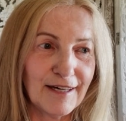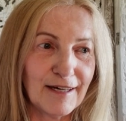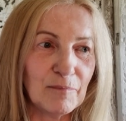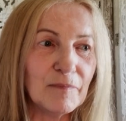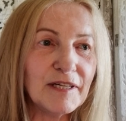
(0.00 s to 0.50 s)

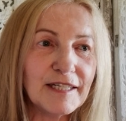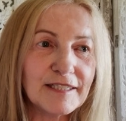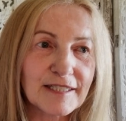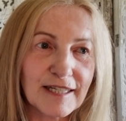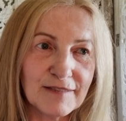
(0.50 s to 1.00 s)
A
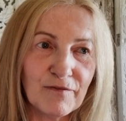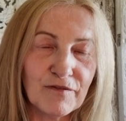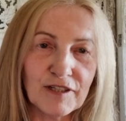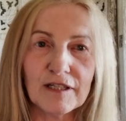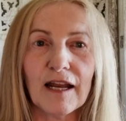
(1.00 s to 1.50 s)
minute can
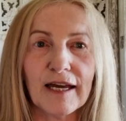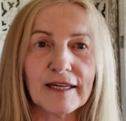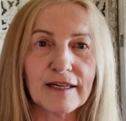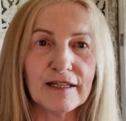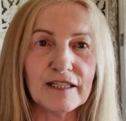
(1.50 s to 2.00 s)
feel
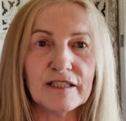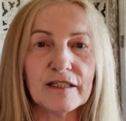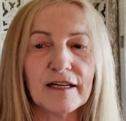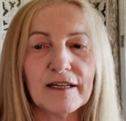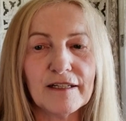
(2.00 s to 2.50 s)
like
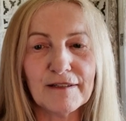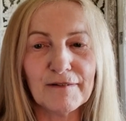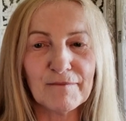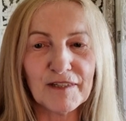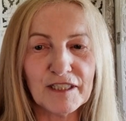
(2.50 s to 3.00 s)

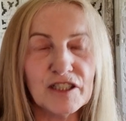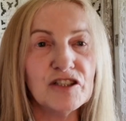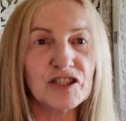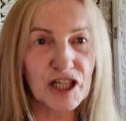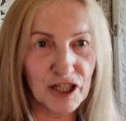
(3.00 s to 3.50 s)
an
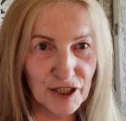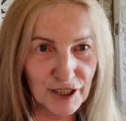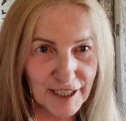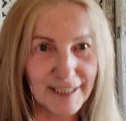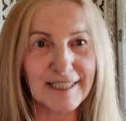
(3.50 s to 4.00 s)

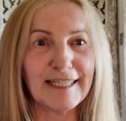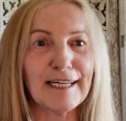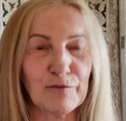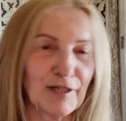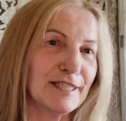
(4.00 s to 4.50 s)
eternity,
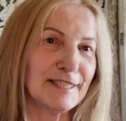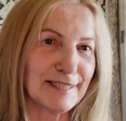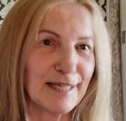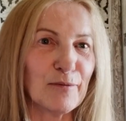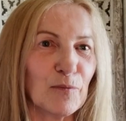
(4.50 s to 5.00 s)
I'm trying to
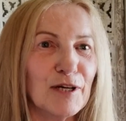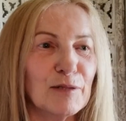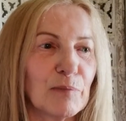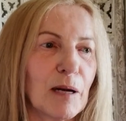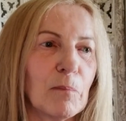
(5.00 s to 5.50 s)
say the
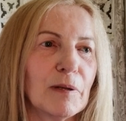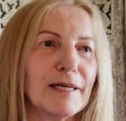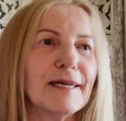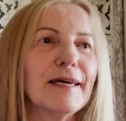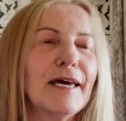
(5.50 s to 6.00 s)
word properly.